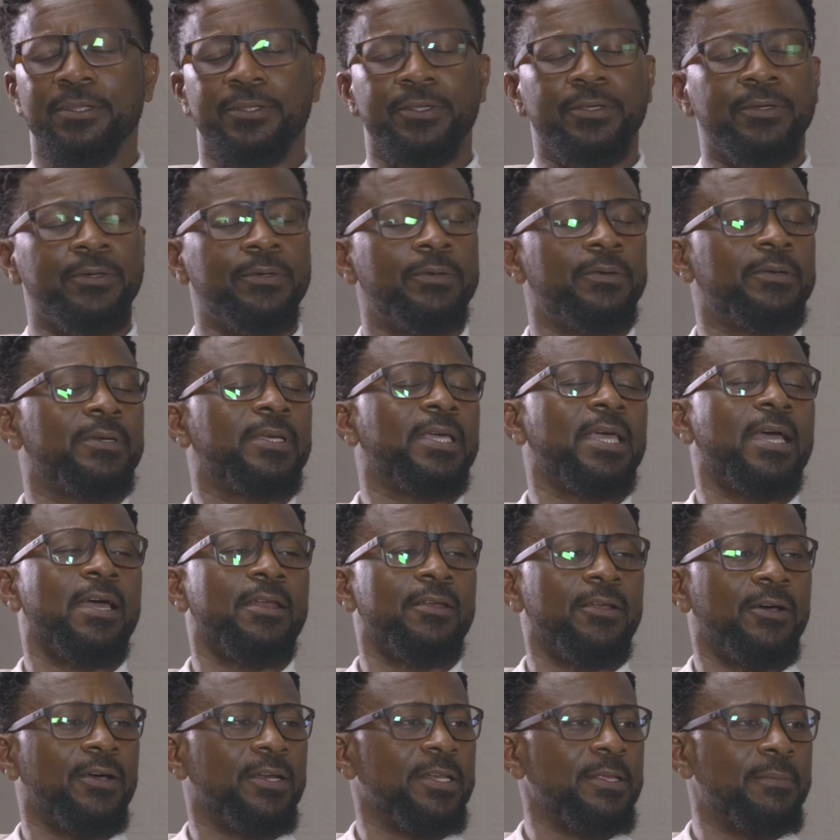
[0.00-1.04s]
You
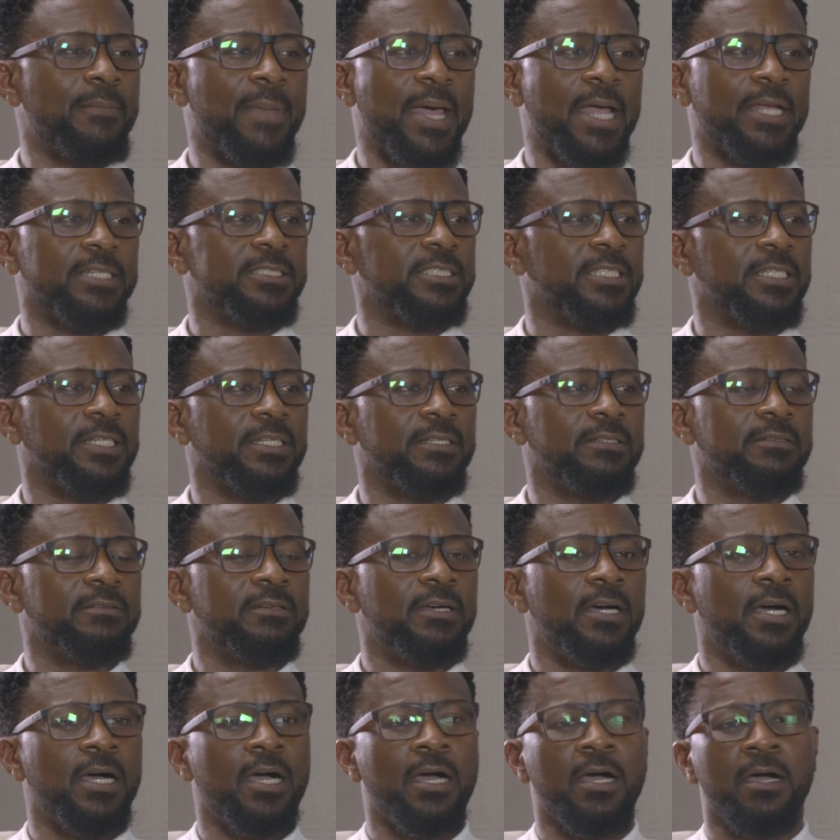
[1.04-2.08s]
cannot imagine.
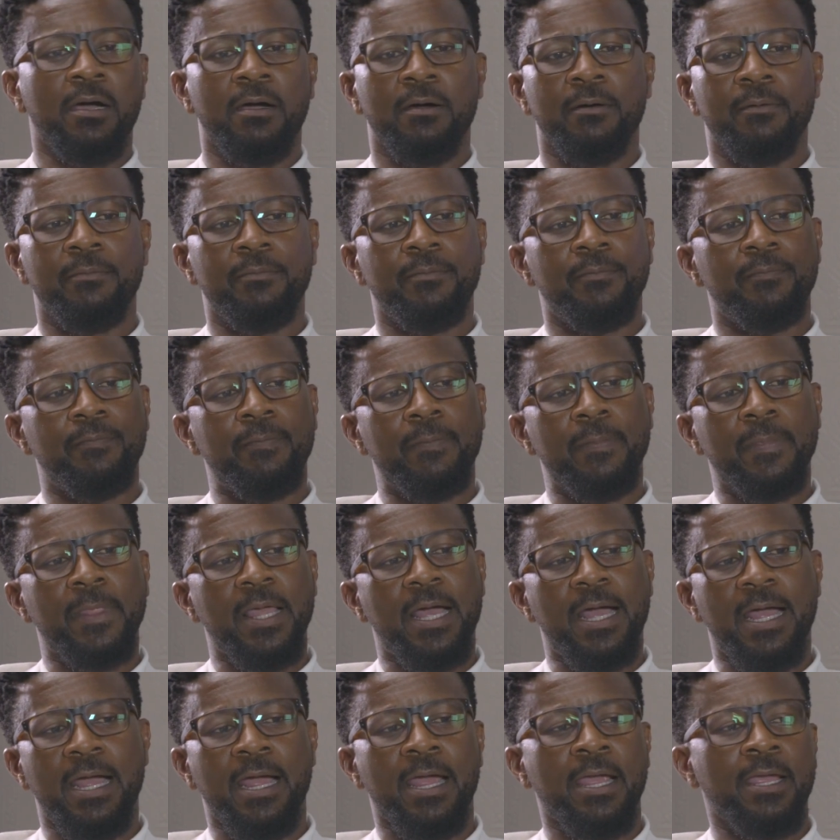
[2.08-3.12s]

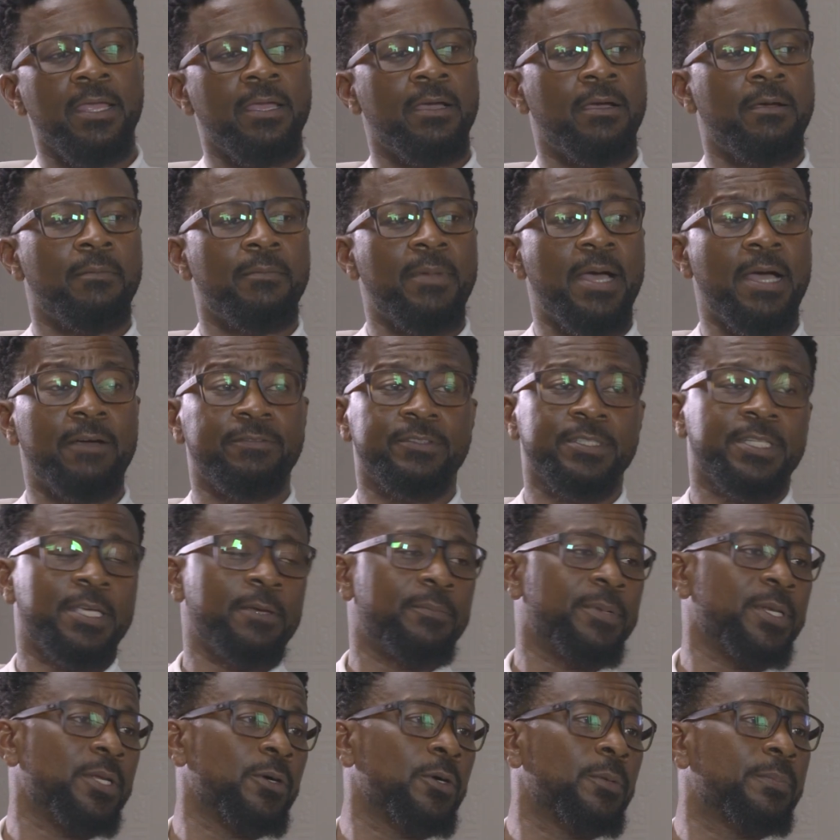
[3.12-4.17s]
I have to
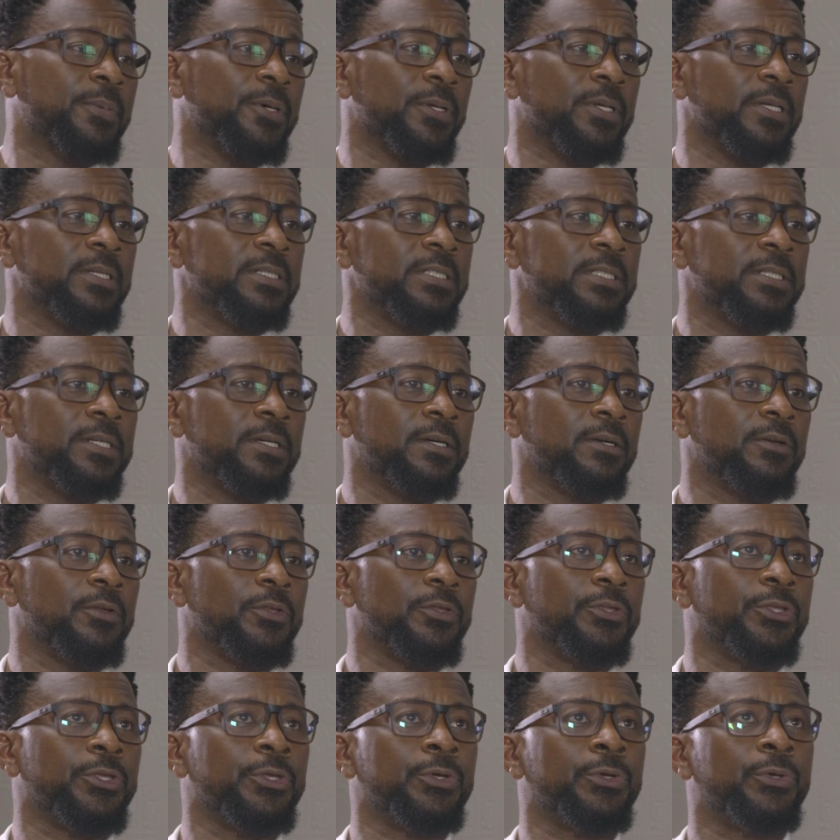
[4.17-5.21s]
keep it open.
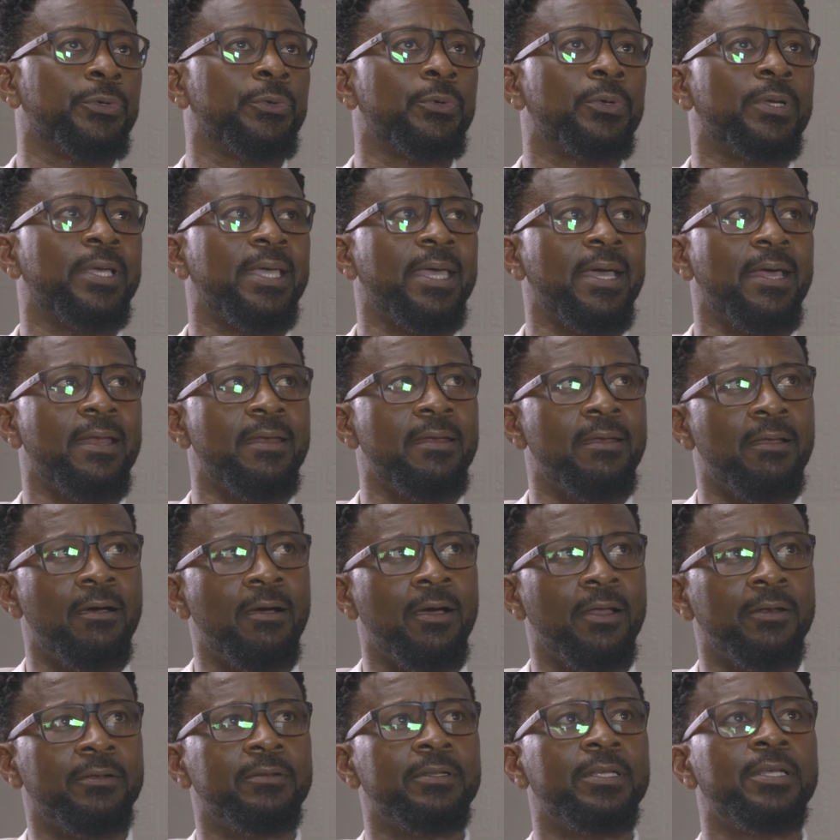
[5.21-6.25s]
You
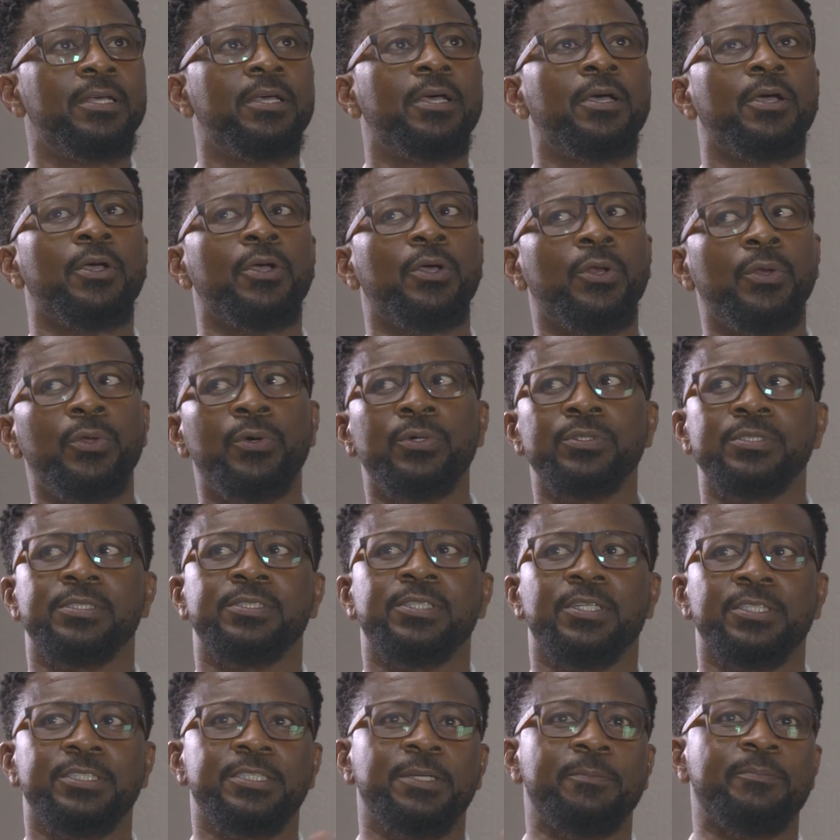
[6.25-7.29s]
cannot close
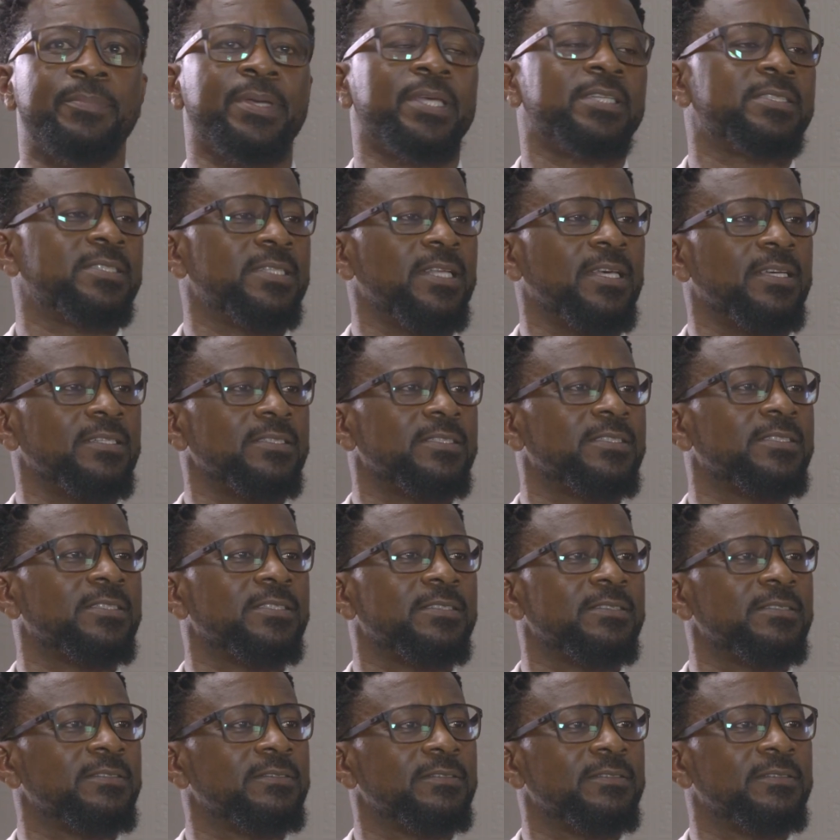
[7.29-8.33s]
such a business.